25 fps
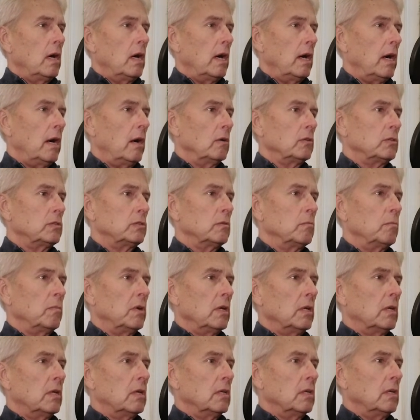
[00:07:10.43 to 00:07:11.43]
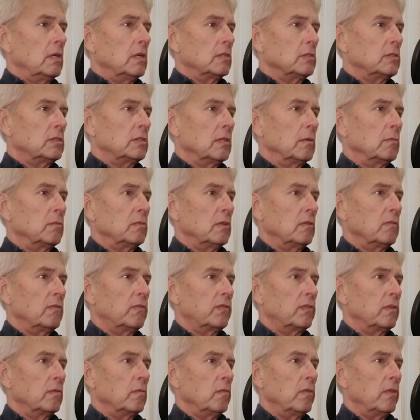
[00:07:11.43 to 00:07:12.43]
how somebody could get something
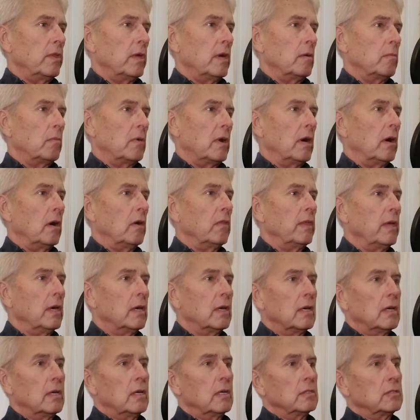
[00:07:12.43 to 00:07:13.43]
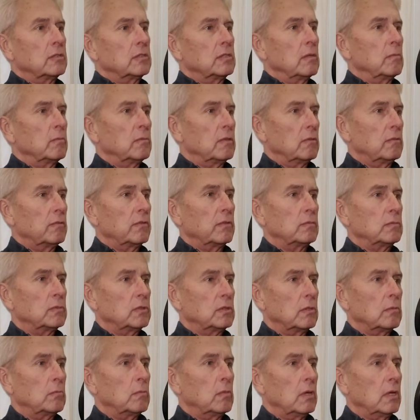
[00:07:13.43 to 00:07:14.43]
from them or how they could get something from
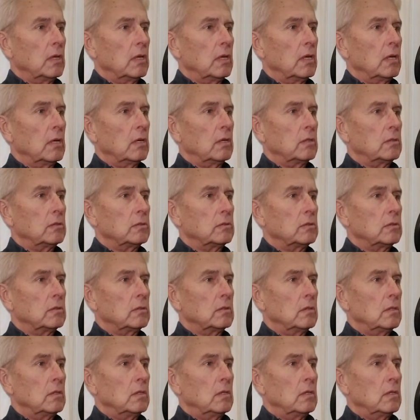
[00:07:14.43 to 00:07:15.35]
somebody else.